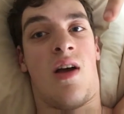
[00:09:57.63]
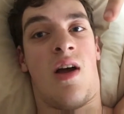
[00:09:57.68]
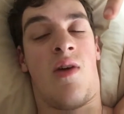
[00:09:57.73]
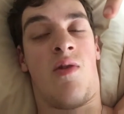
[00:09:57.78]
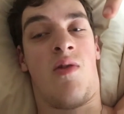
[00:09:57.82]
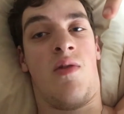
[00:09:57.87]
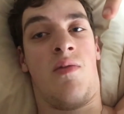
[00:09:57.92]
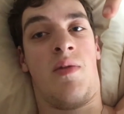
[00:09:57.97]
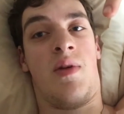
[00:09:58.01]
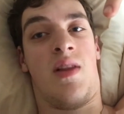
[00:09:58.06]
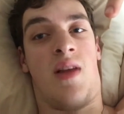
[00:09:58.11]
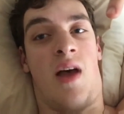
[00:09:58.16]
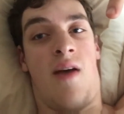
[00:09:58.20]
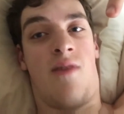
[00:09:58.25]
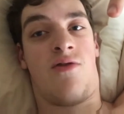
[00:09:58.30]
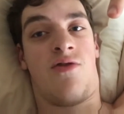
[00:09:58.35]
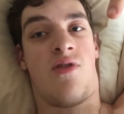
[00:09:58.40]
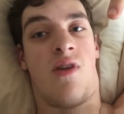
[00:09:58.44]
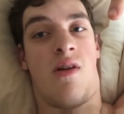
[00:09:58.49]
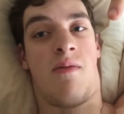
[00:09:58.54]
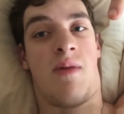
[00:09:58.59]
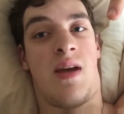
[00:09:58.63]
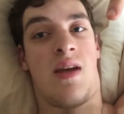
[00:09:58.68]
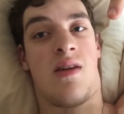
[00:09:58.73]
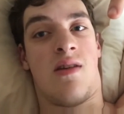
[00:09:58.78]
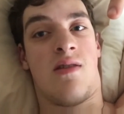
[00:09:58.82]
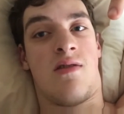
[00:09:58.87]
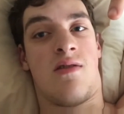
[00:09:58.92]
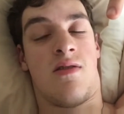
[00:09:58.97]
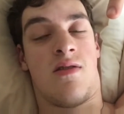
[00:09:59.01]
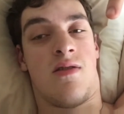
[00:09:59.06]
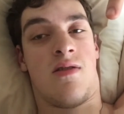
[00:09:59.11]
I will be live streaming
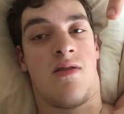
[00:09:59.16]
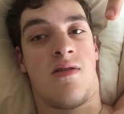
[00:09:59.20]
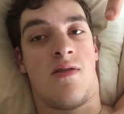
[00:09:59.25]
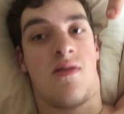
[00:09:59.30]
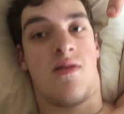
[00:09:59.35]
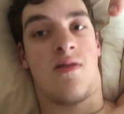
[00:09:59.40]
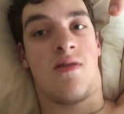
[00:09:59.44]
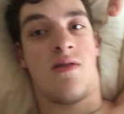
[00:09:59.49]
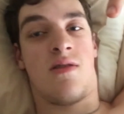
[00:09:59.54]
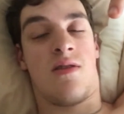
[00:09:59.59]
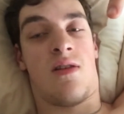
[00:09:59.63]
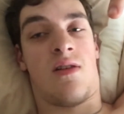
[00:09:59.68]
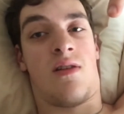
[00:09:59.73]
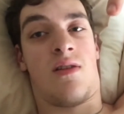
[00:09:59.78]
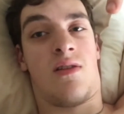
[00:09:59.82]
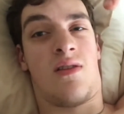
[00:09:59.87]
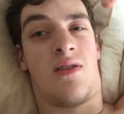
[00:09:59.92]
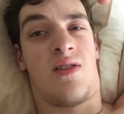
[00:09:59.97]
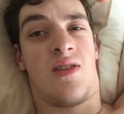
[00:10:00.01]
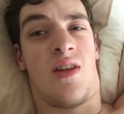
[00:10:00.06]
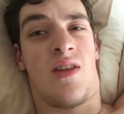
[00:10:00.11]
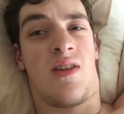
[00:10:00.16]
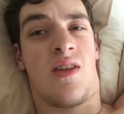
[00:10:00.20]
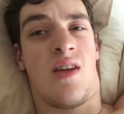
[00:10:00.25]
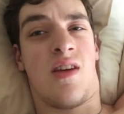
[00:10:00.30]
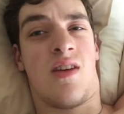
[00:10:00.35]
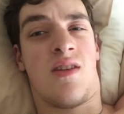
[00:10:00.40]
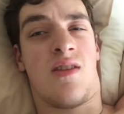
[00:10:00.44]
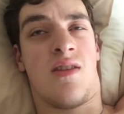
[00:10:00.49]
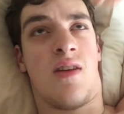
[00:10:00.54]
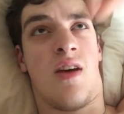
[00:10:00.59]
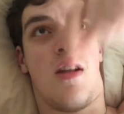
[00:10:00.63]

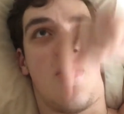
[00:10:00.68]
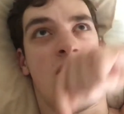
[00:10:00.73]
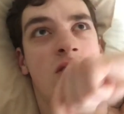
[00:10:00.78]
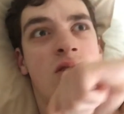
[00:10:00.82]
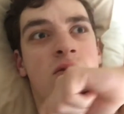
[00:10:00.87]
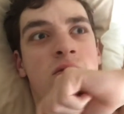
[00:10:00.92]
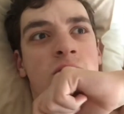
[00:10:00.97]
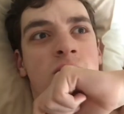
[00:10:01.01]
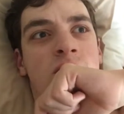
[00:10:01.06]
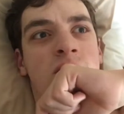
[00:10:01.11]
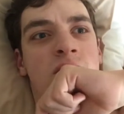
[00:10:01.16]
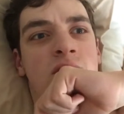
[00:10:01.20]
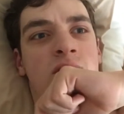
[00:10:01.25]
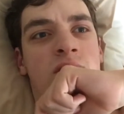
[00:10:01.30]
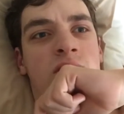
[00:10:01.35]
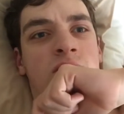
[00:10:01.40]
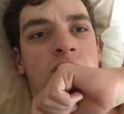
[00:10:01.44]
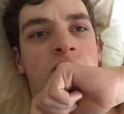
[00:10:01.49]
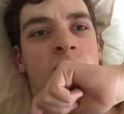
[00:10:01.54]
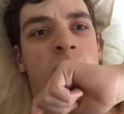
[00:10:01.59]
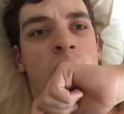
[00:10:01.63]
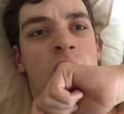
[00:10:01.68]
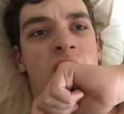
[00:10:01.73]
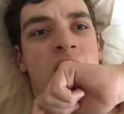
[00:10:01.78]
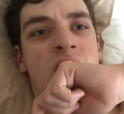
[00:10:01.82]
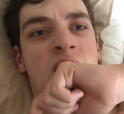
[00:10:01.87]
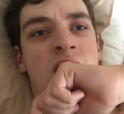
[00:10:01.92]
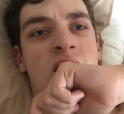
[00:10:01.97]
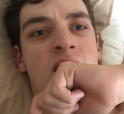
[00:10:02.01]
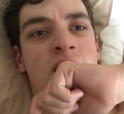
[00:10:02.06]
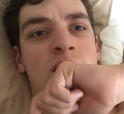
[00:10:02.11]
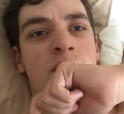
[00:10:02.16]
something. I don't know what
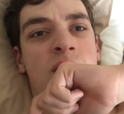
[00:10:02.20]
yet.